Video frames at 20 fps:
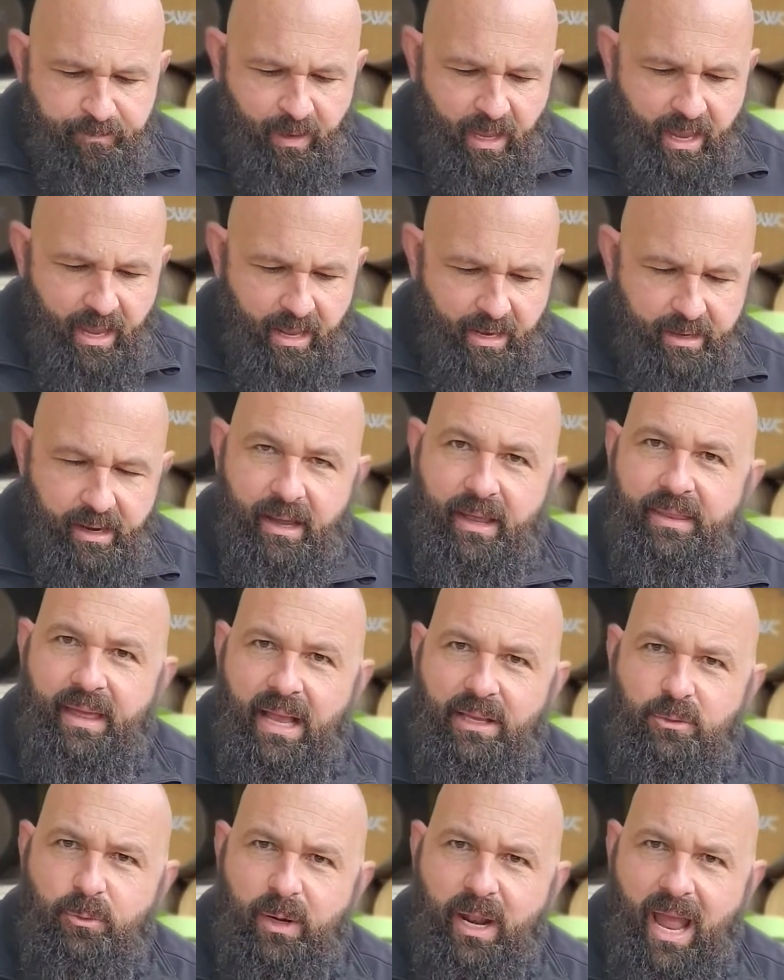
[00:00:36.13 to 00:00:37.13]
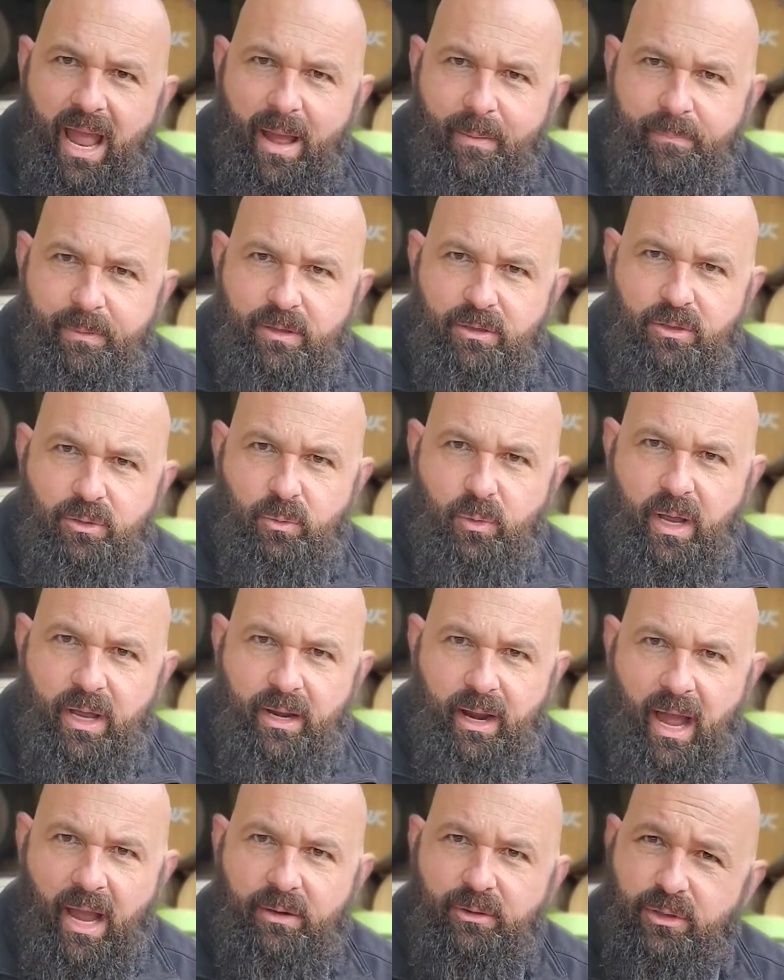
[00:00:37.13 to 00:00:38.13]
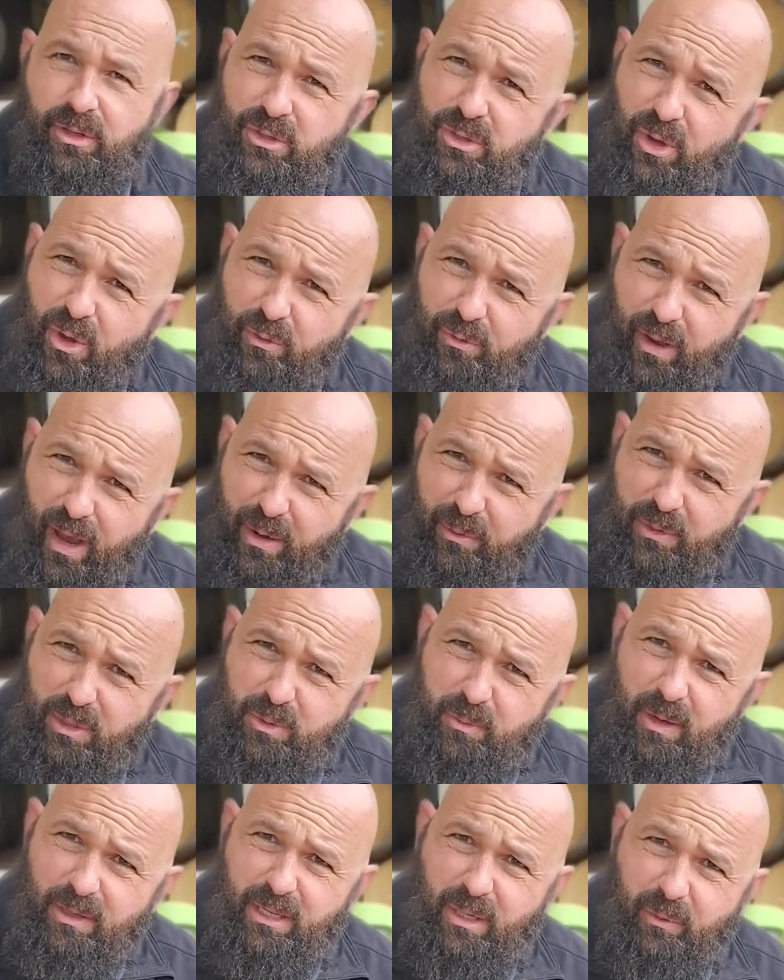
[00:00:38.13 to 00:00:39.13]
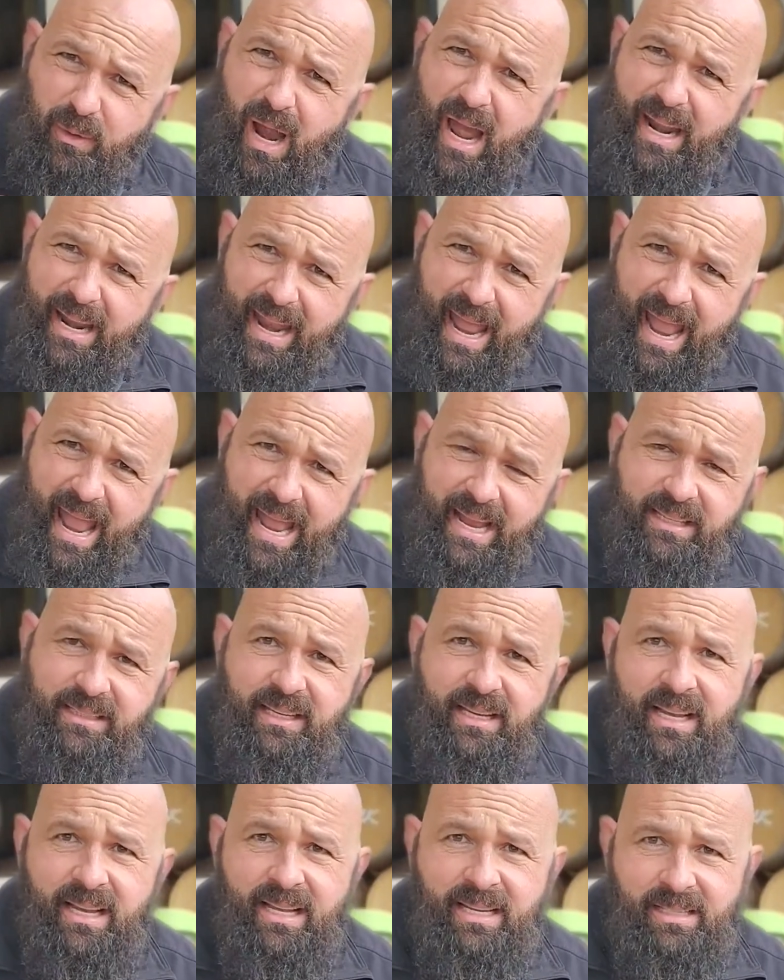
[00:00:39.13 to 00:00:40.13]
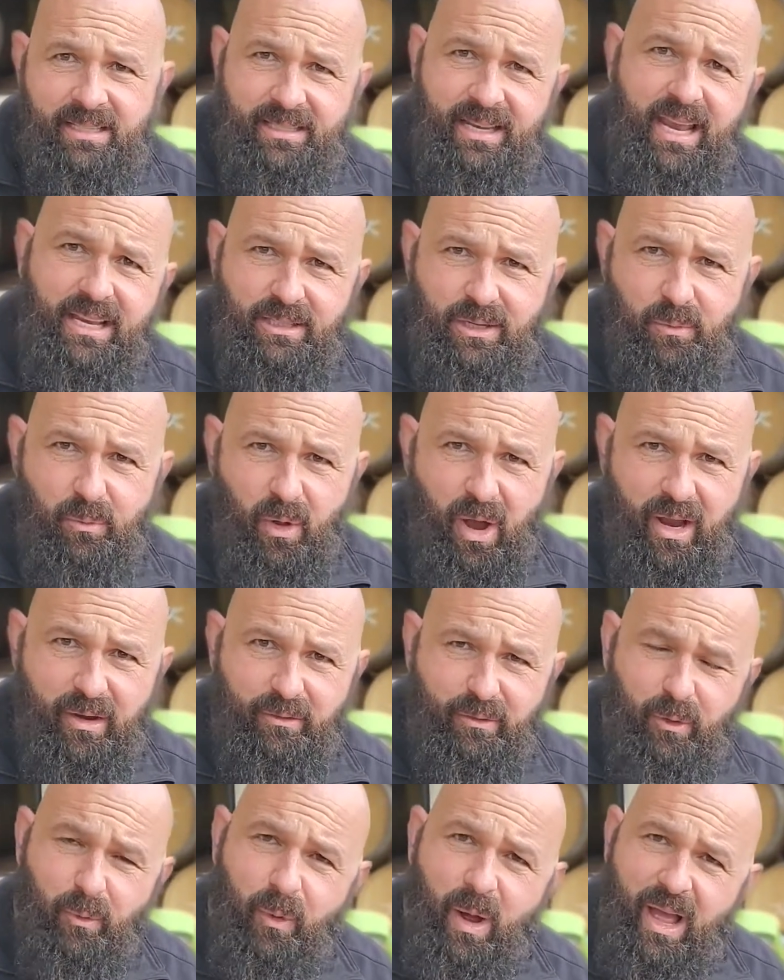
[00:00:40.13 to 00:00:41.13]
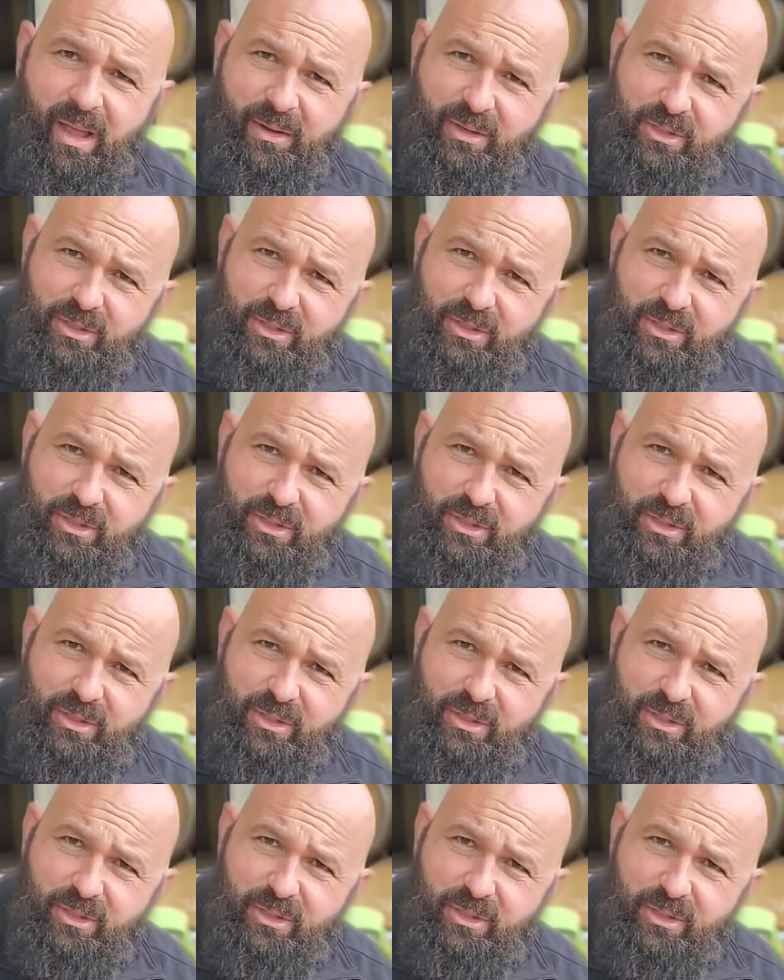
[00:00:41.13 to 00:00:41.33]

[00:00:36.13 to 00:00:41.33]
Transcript: And uh, that's what happens when hydrogen sulfide, which smells like rotten eggs, stays in wine for a while.